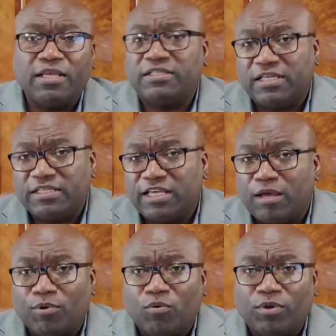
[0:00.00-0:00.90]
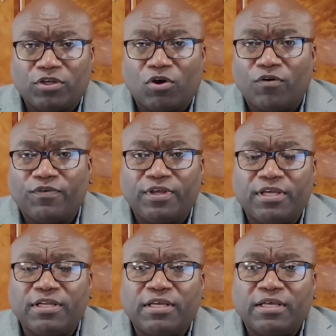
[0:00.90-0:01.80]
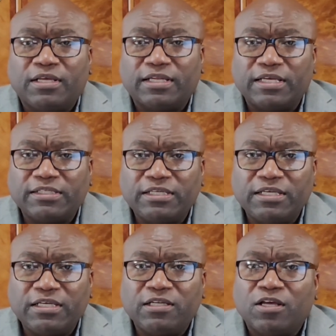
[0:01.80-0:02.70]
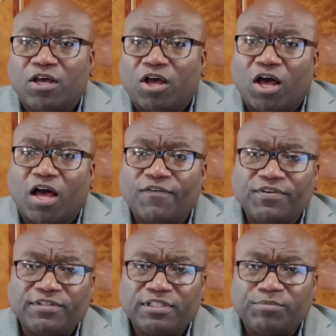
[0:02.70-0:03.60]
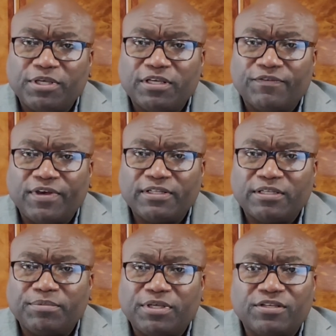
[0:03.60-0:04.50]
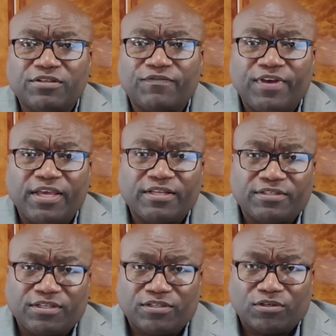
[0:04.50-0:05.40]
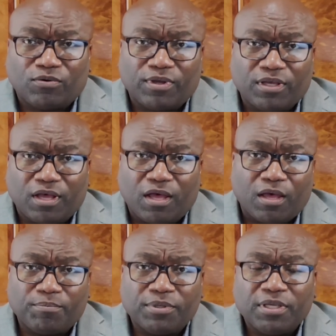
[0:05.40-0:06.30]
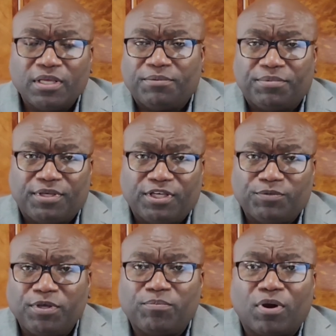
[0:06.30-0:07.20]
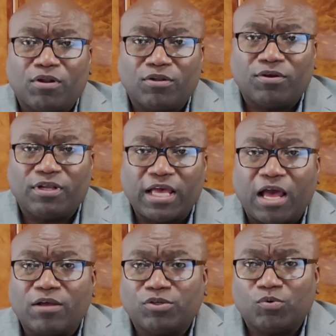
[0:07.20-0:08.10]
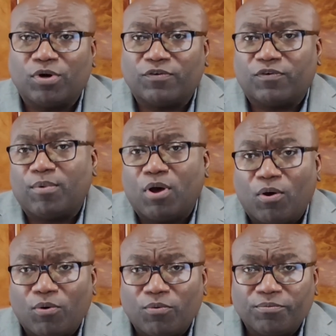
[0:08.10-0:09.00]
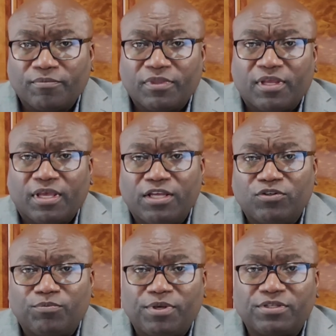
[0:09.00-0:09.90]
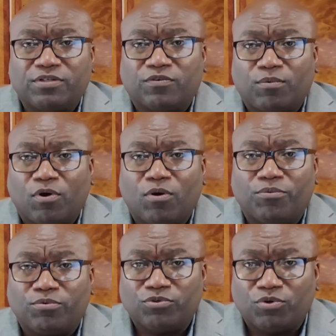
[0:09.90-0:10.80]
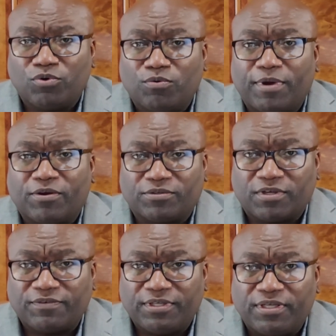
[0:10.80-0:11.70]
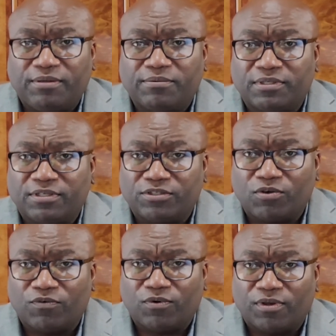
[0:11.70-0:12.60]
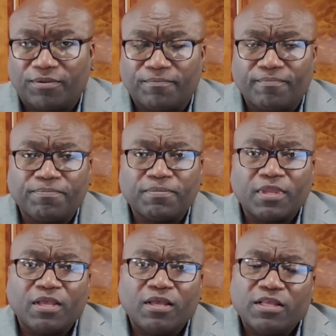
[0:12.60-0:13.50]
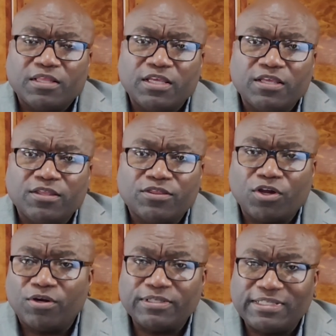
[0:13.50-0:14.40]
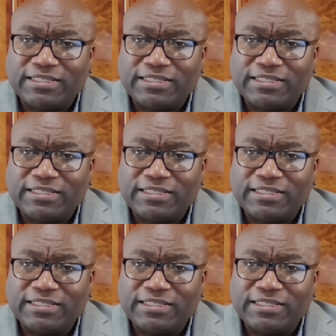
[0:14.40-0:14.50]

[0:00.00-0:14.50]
as an example, with COVID-19, office is being affected because their vacancies are going up, because people are learning how to work from home and do business from home through Zoom, Microsoft Teams, and so forth. The third